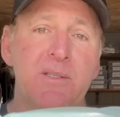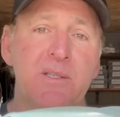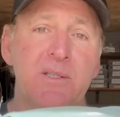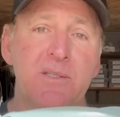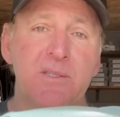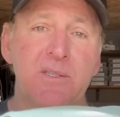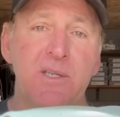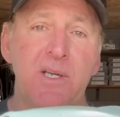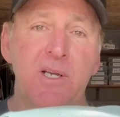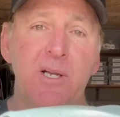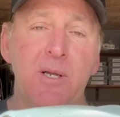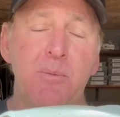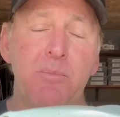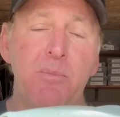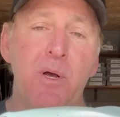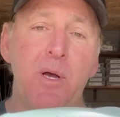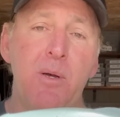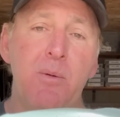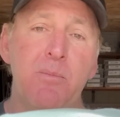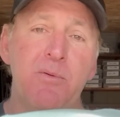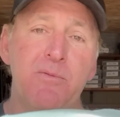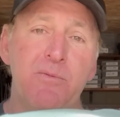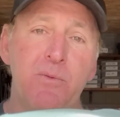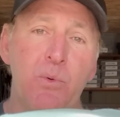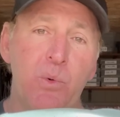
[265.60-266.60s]
to set up
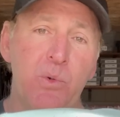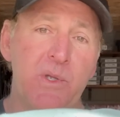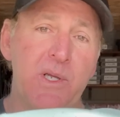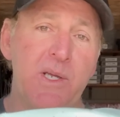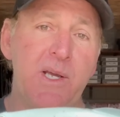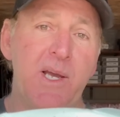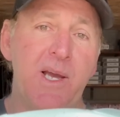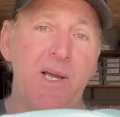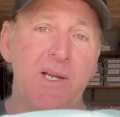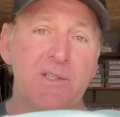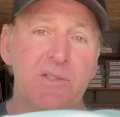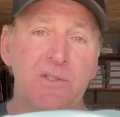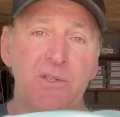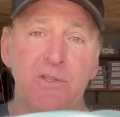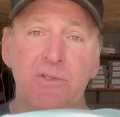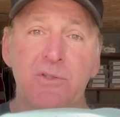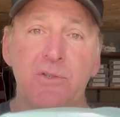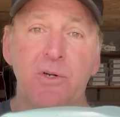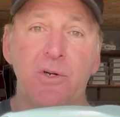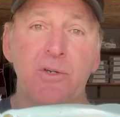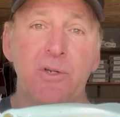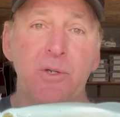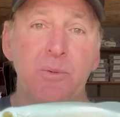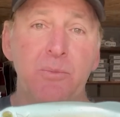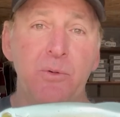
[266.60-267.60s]
on before they actually
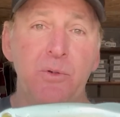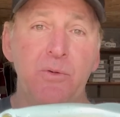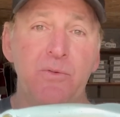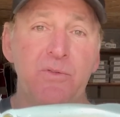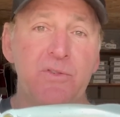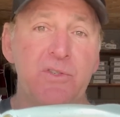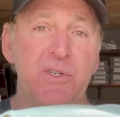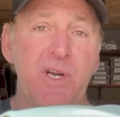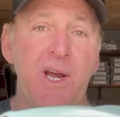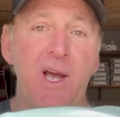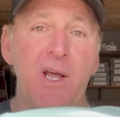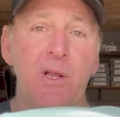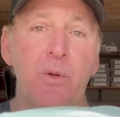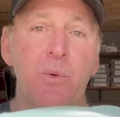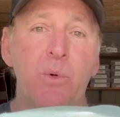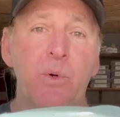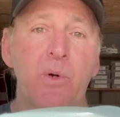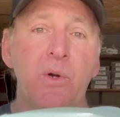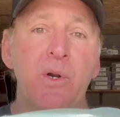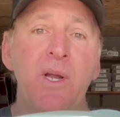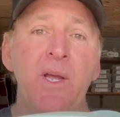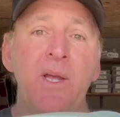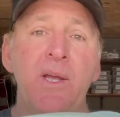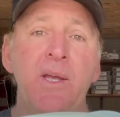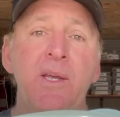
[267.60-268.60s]
start to move
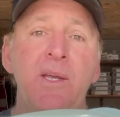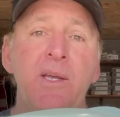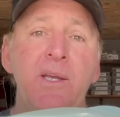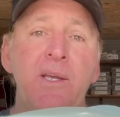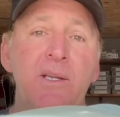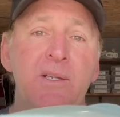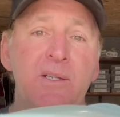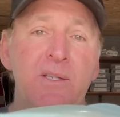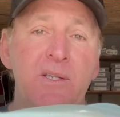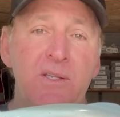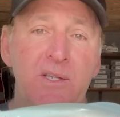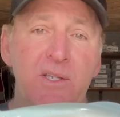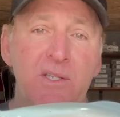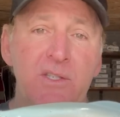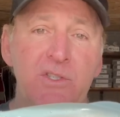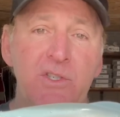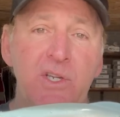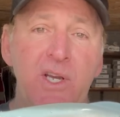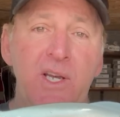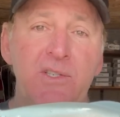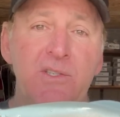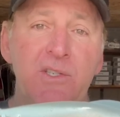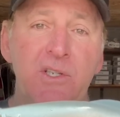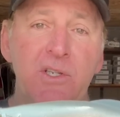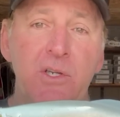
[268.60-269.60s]
shallower into the
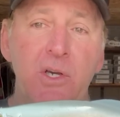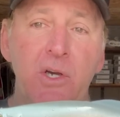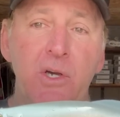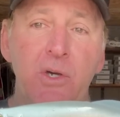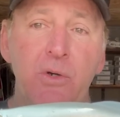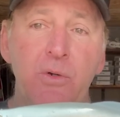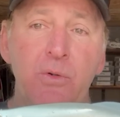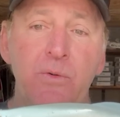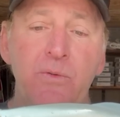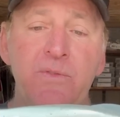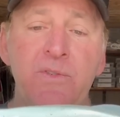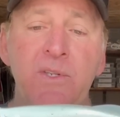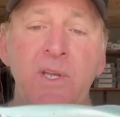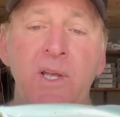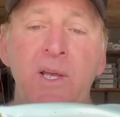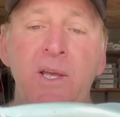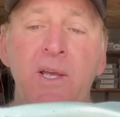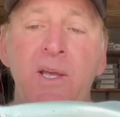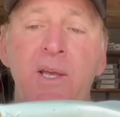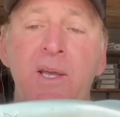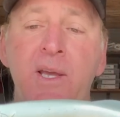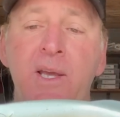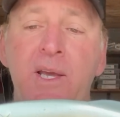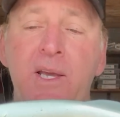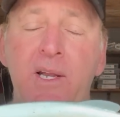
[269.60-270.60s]
adjacent coves.
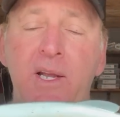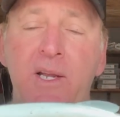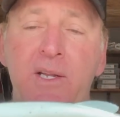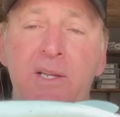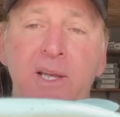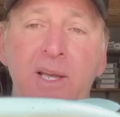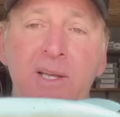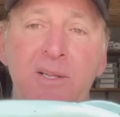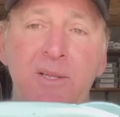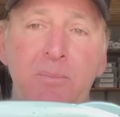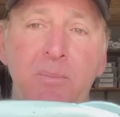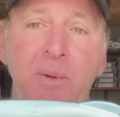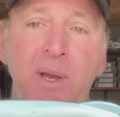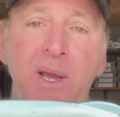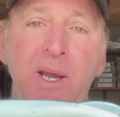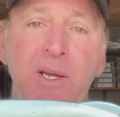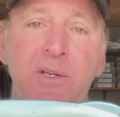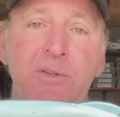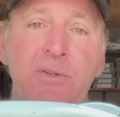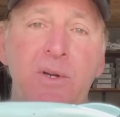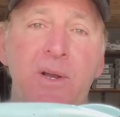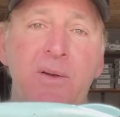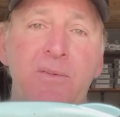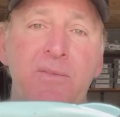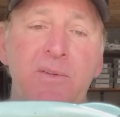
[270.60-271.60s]
And I take the
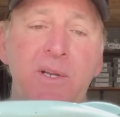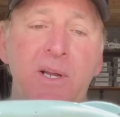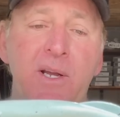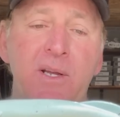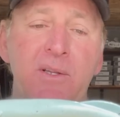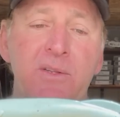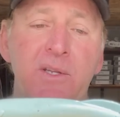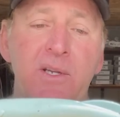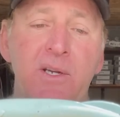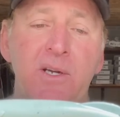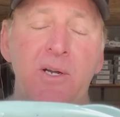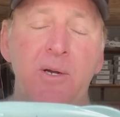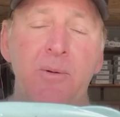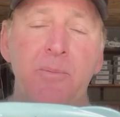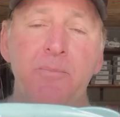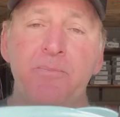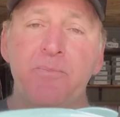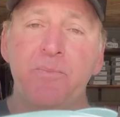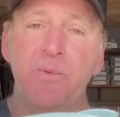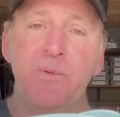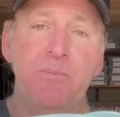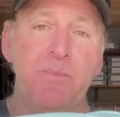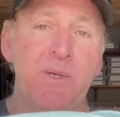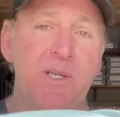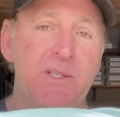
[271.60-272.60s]
Magdraft out there,
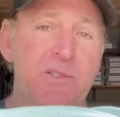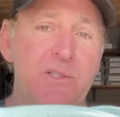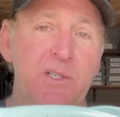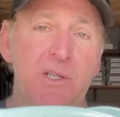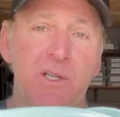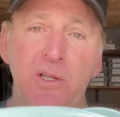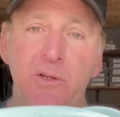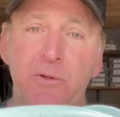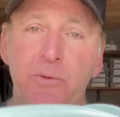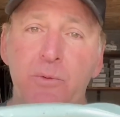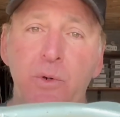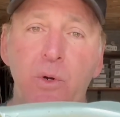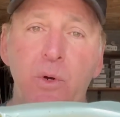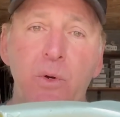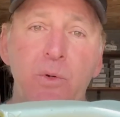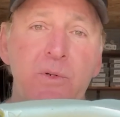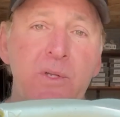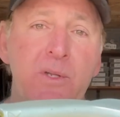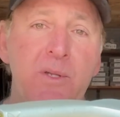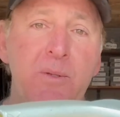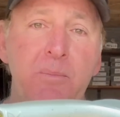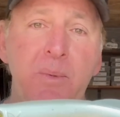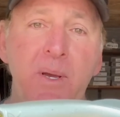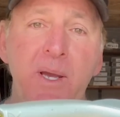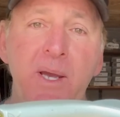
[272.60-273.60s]
basically throw it to
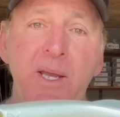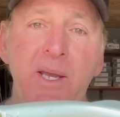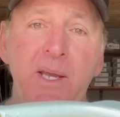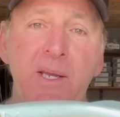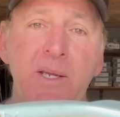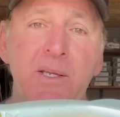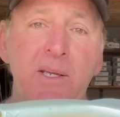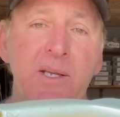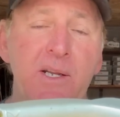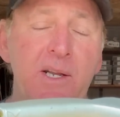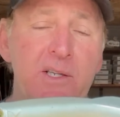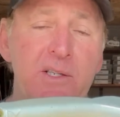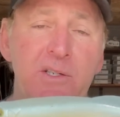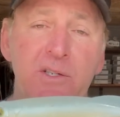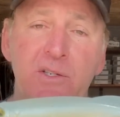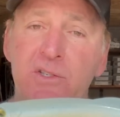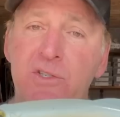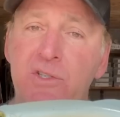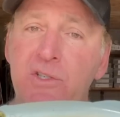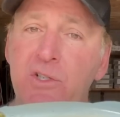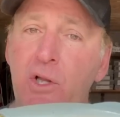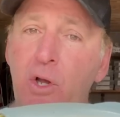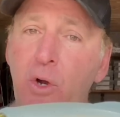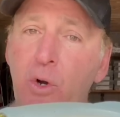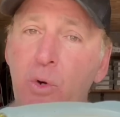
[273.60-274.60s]
the bank, and I just
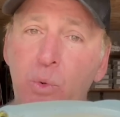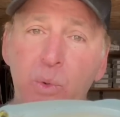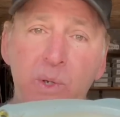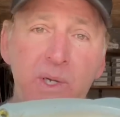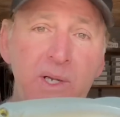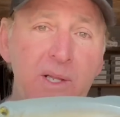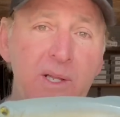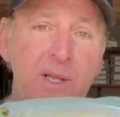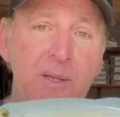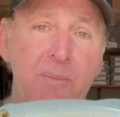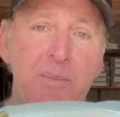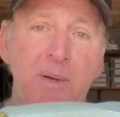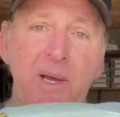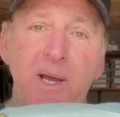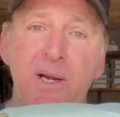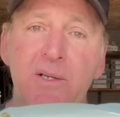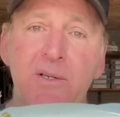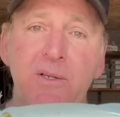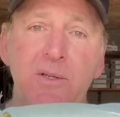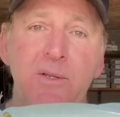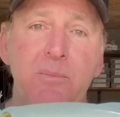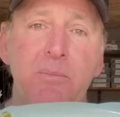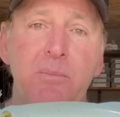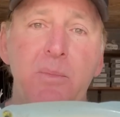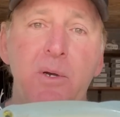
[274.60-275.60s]
slow reel it back
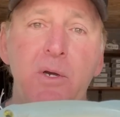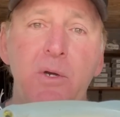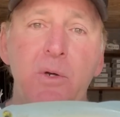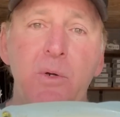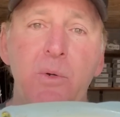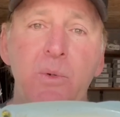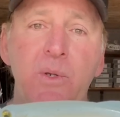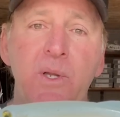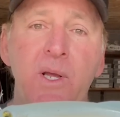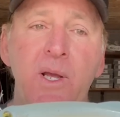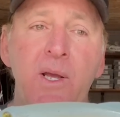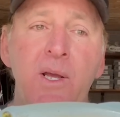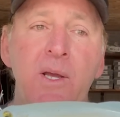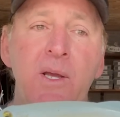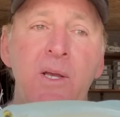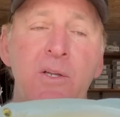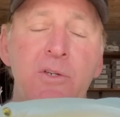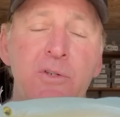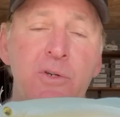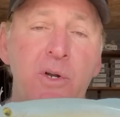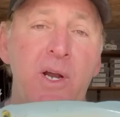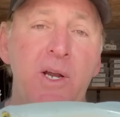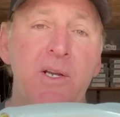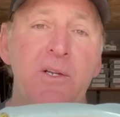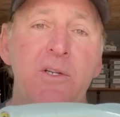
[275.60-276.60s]
to the boat,
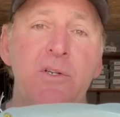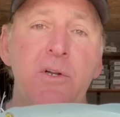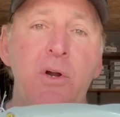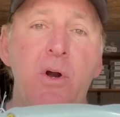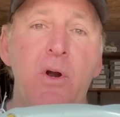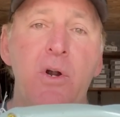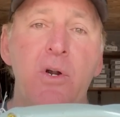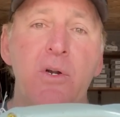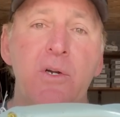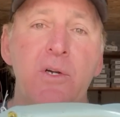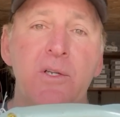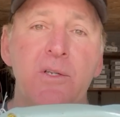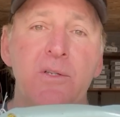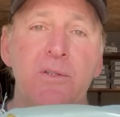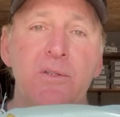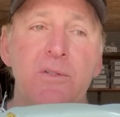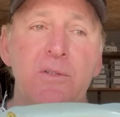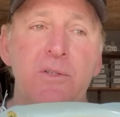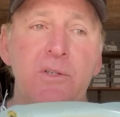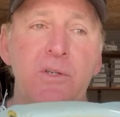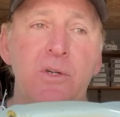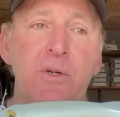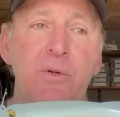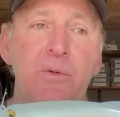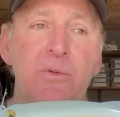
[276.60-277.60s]
trying to target,
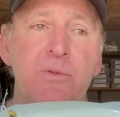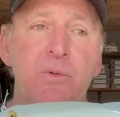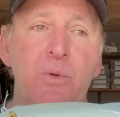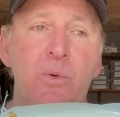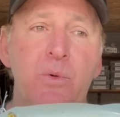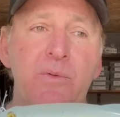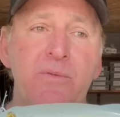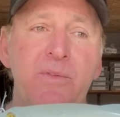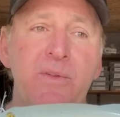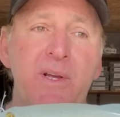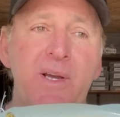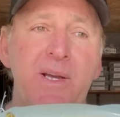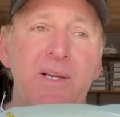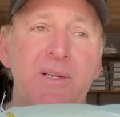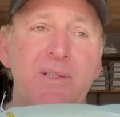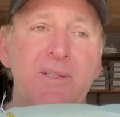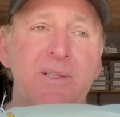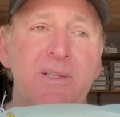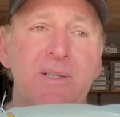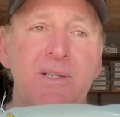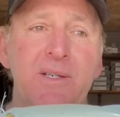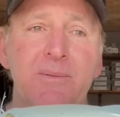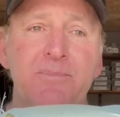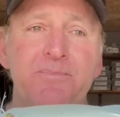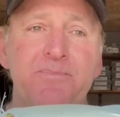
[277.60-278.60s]
sort of
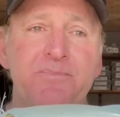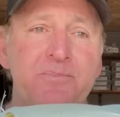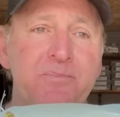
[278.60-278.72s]
that,